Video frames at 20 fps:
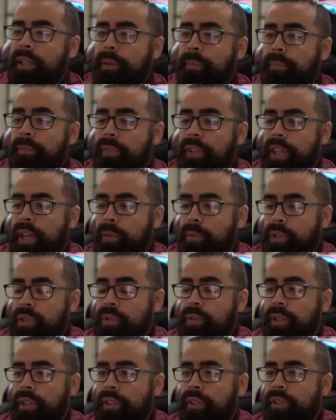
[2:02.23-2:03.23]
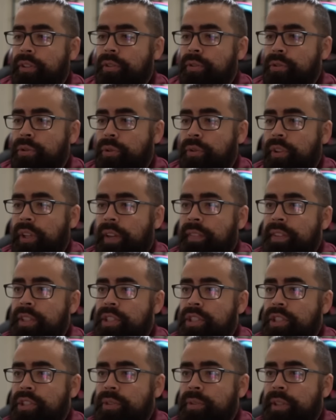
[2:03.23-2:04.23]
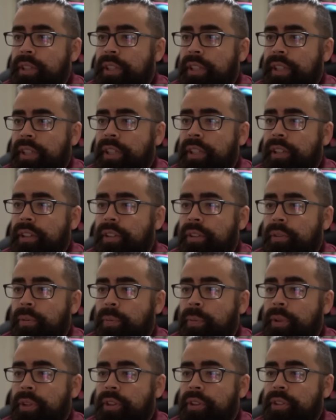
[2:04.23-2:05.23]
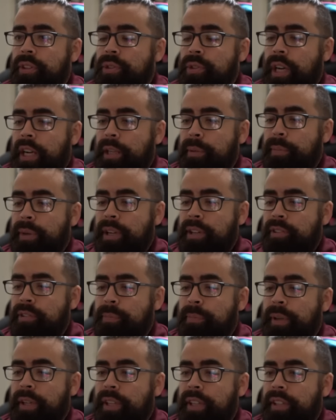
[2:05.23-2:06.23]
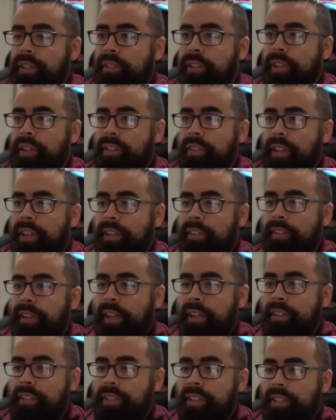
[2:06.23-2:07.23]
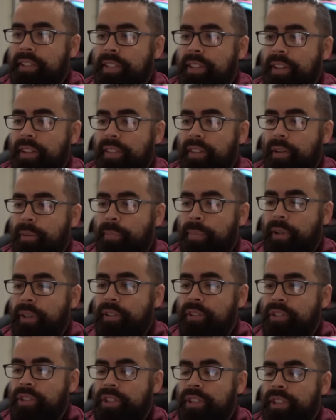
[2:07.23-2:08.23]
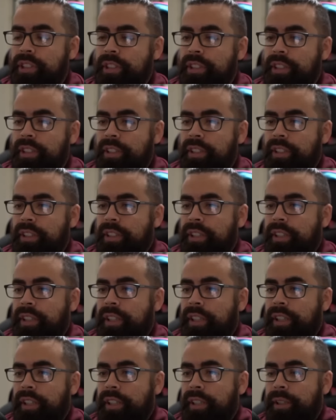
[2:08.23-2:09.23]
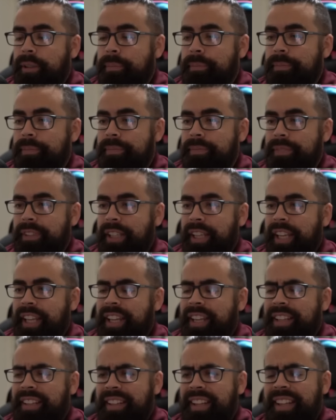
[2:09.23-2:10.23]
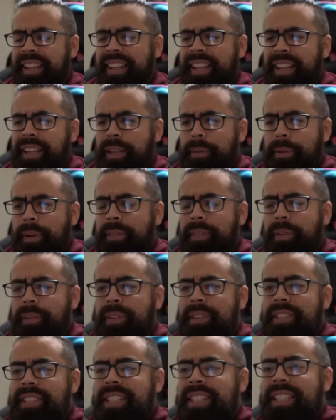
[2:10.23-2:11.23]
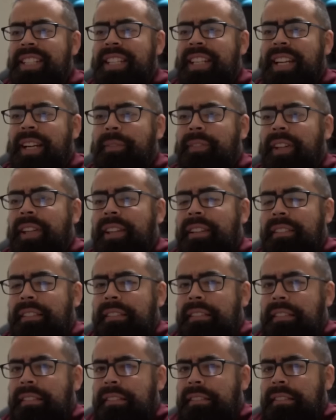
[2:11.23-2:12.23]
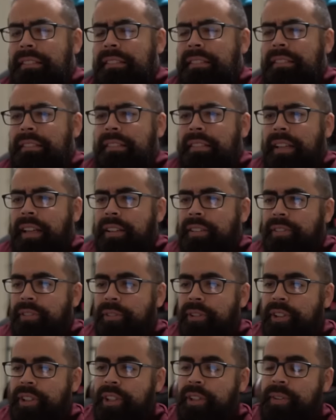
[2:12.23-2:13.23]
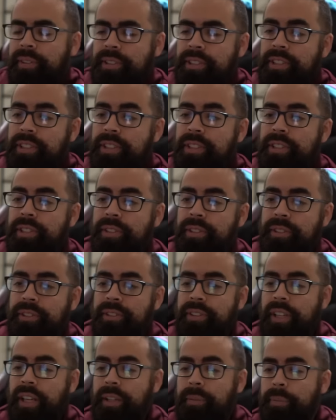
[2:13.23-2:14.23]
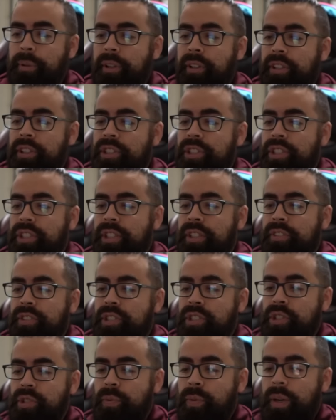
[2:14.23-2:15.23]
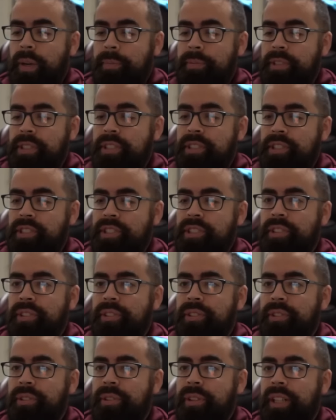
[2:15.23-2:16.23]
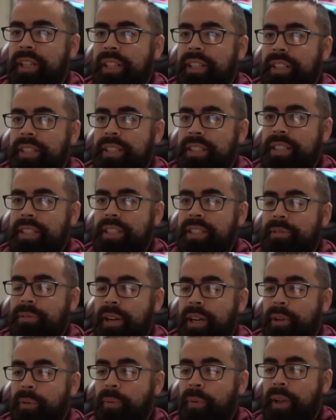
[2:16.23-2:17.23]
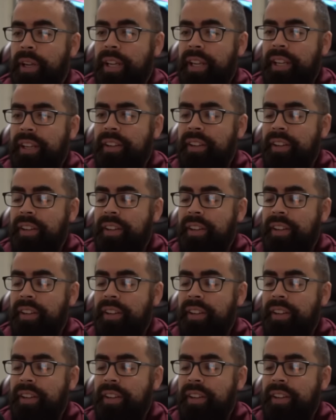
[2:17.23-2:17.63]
yeah, we're doing neutral damage to it here with the Dragon Breaths, but it's going to take a second to get to the Thunder Punch. And then they end up coming with DD, and I'm like, ooh, I don't really know what to do. I probably should have just swapped into DD right away.